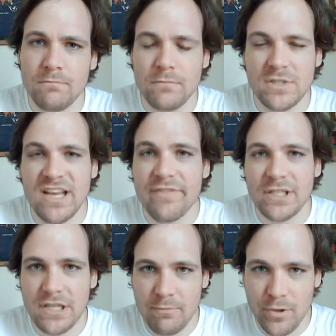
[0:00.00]

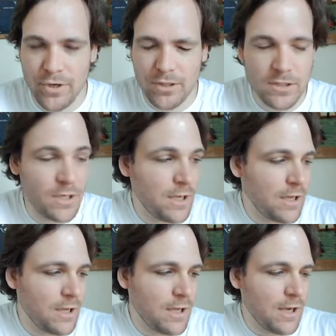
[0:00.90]
17 books,
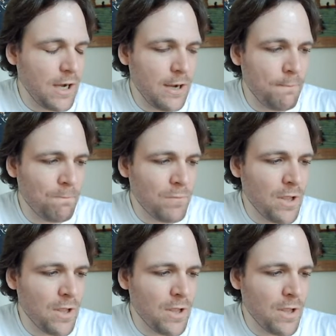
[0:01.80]
I